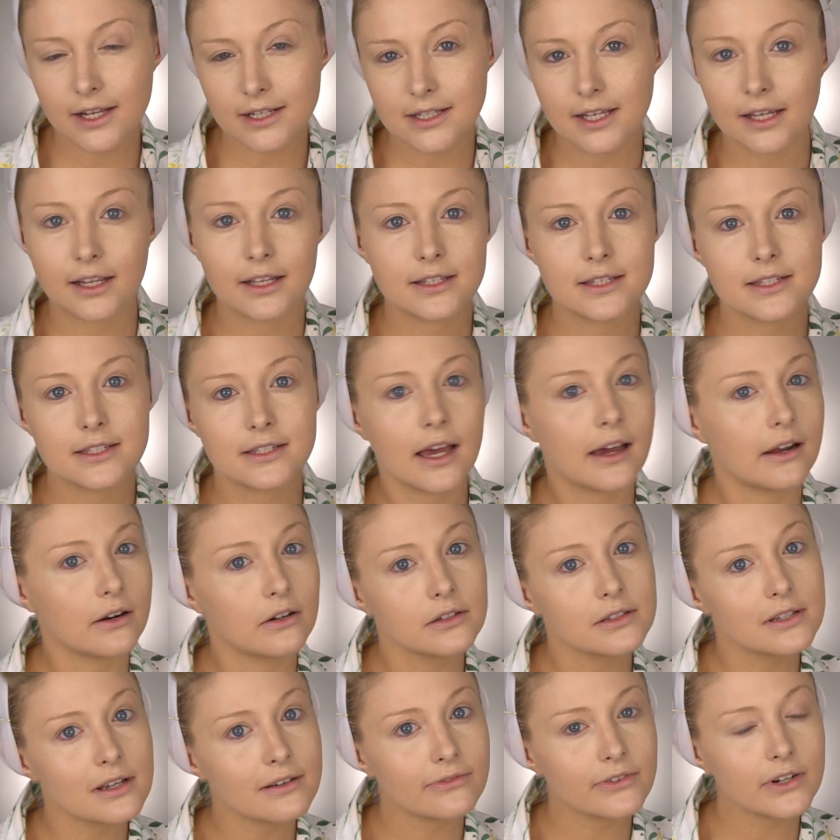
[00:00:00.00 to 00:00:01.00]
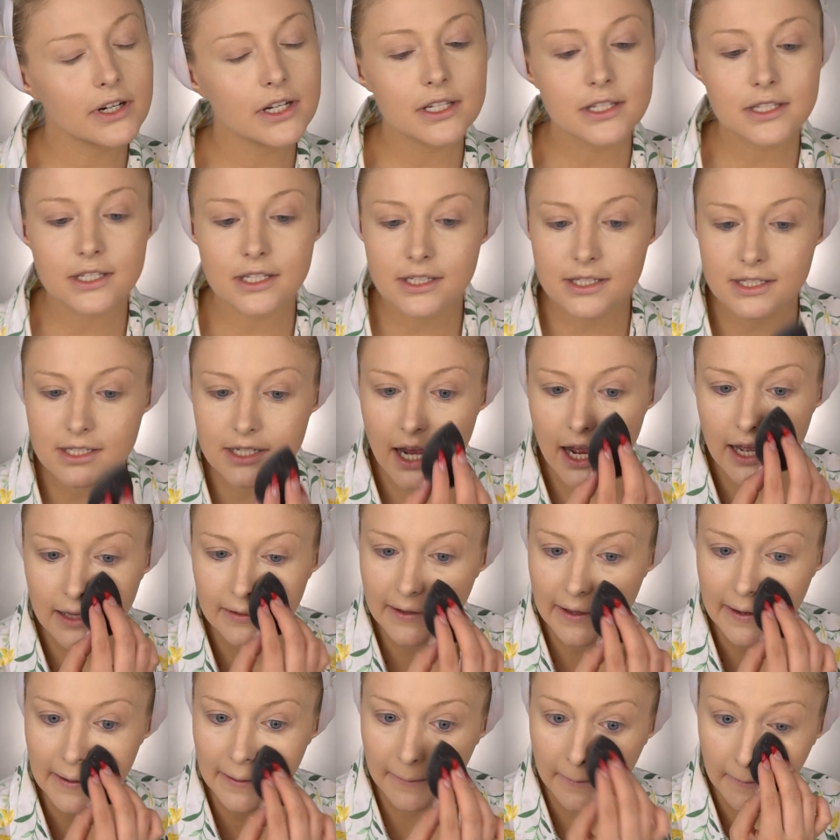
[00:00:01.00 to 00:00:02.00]
It's like a subtle difference. It's not
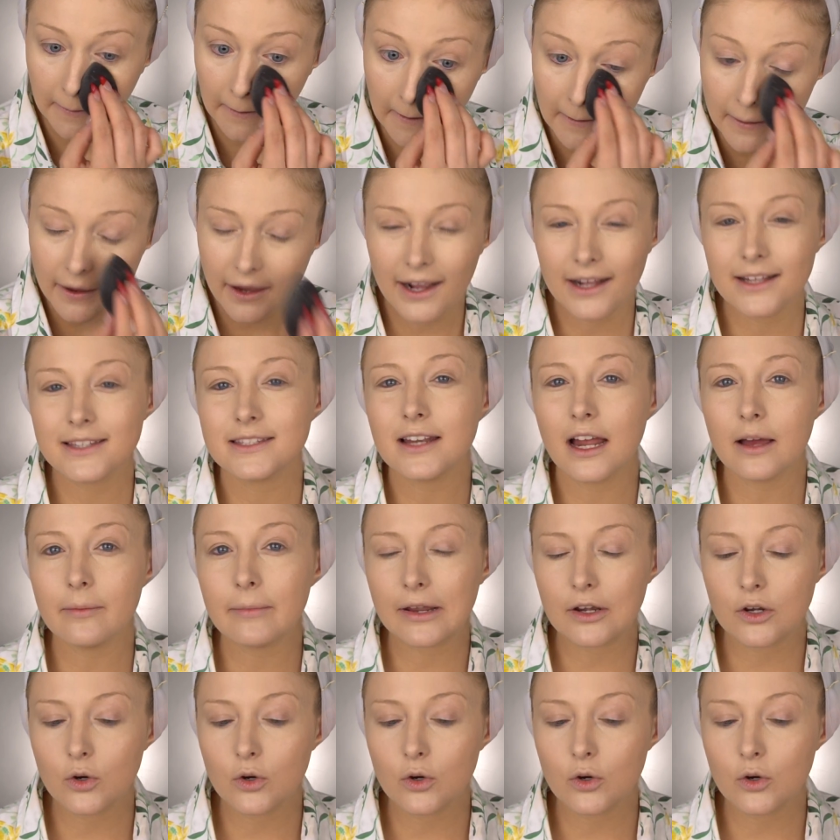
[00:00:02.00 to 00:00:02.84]
my